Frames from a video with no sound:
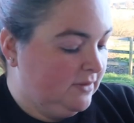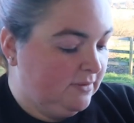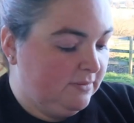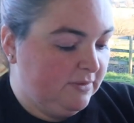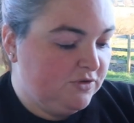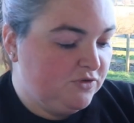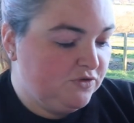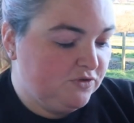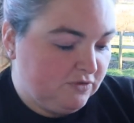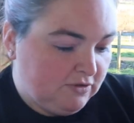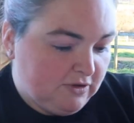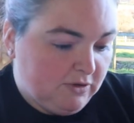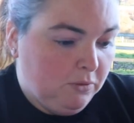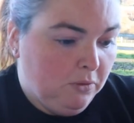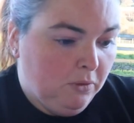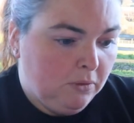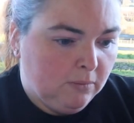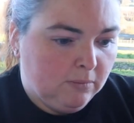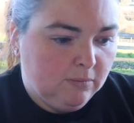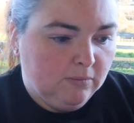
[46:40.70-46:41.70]
I'm interested.
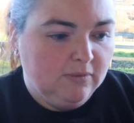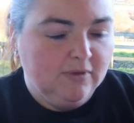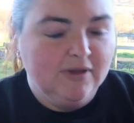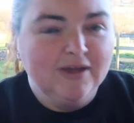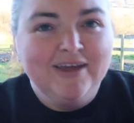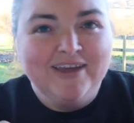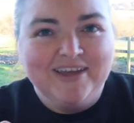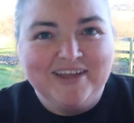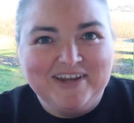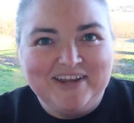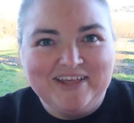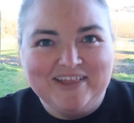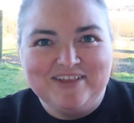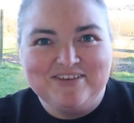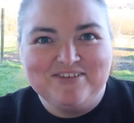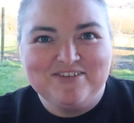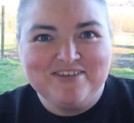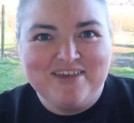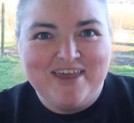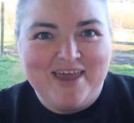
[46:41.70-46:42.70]
Ooh, it
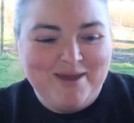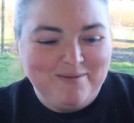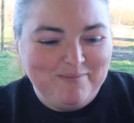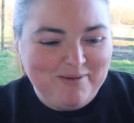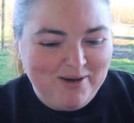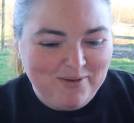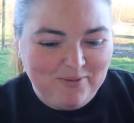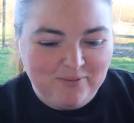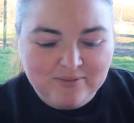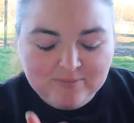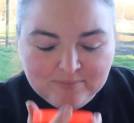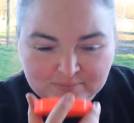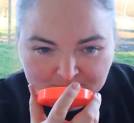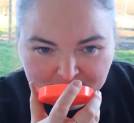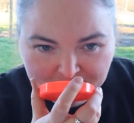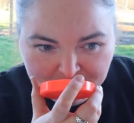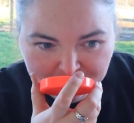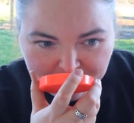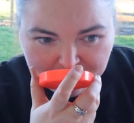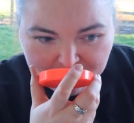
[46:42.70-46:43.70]
nearly just came out.
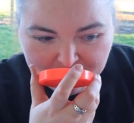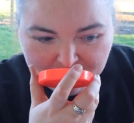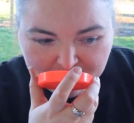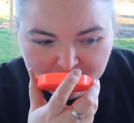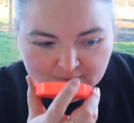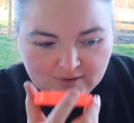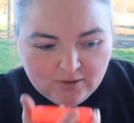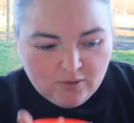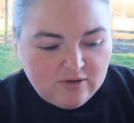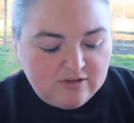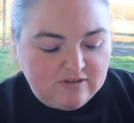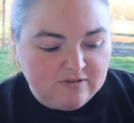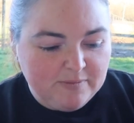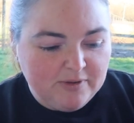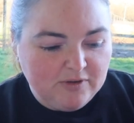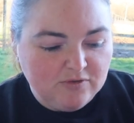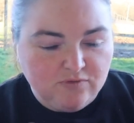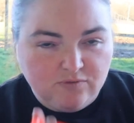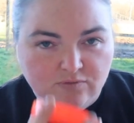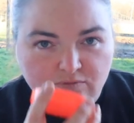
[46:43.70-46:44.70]
Oh, it
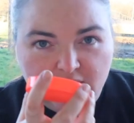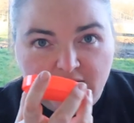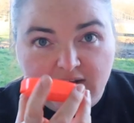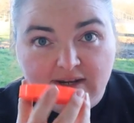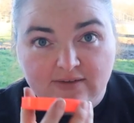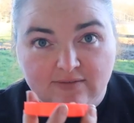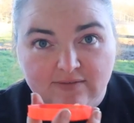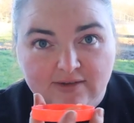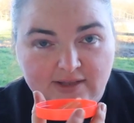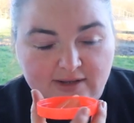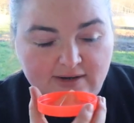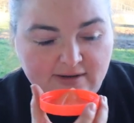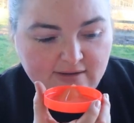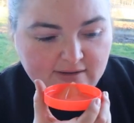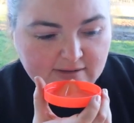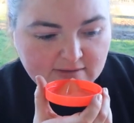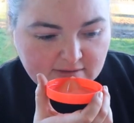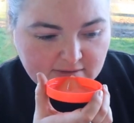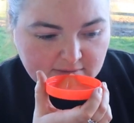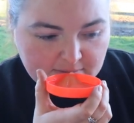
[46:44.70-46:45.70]
smells really, really
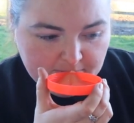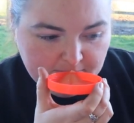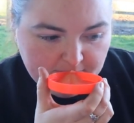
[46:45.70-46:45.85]
nice.